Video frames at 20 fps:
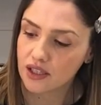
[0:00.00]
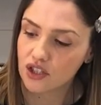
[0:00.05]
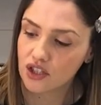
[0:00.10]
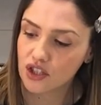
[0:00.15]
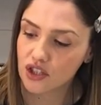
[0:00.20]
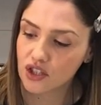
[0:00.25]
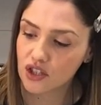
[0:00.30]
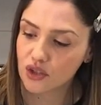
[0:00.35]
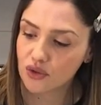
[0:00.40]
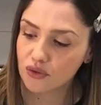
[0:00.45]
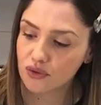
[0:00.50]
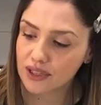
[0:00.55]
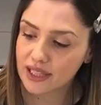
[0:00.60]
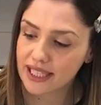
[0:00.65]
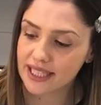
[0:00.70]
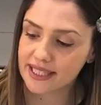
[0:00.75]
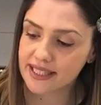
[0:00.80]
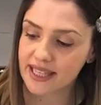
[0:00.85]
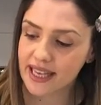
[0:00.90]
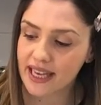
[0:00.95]
just to
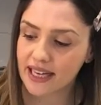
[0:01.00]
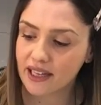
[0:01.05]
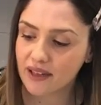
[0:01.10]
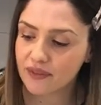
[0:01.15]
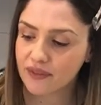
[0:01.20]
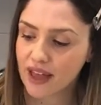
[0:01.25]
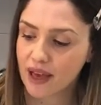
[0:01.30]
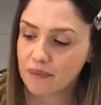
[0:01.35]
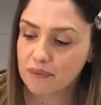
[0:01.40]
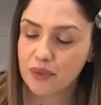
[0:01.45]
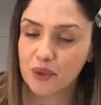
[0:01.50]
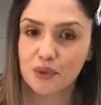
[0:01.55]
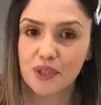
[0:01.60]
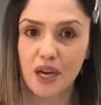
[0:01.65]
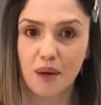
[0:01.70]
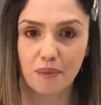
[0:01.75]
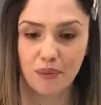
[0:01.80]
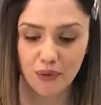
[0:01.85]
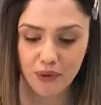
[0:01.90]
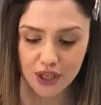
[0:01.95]
release any of that built
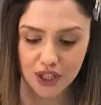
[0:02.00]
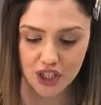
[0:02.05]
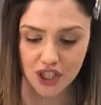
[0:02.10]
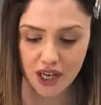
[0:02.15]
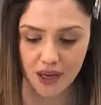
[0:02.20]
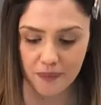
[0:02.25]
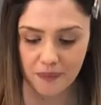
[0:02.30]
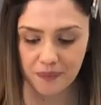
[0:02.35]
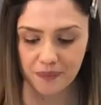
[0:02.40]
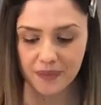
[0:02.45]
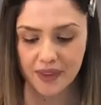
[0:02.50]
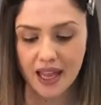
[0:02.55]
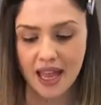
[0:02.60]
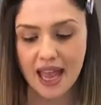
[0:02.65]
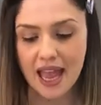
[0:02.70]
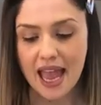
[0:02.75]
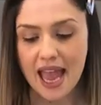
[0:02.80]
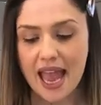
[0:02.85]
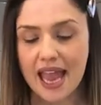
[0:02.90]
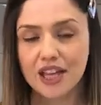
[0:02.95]
up pressure.
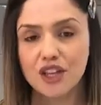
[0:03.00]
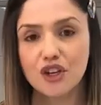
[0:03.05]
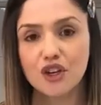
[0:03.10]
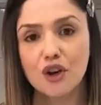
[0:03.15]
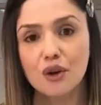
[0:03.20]
And you're